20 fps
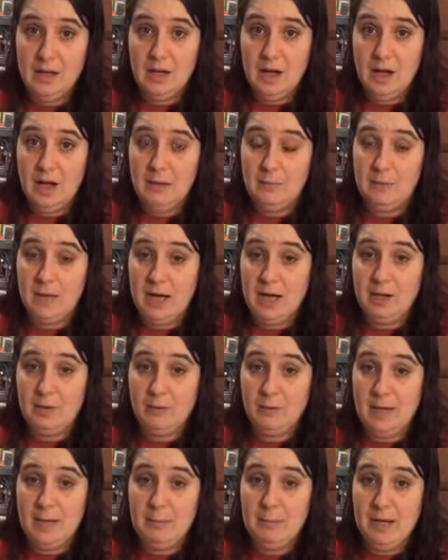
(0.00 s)
kind of
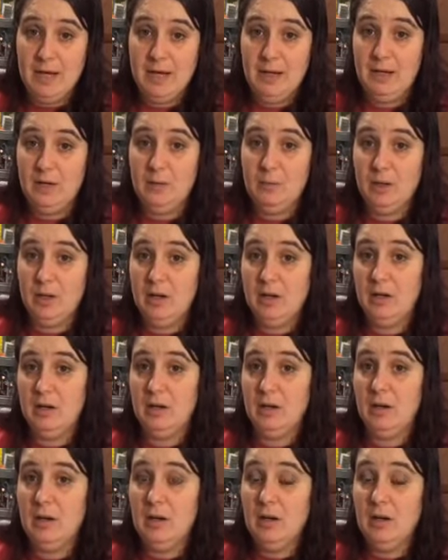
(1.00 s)
right by where,